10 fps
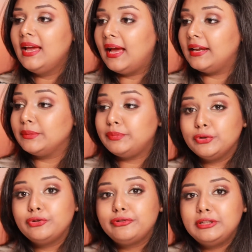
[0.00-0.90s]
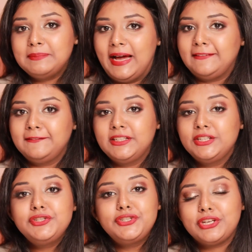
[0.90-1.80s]
and a beautiful matte
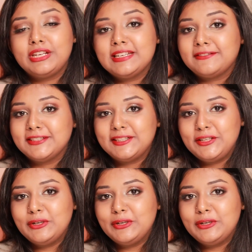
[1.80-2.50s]
finish, you can definitely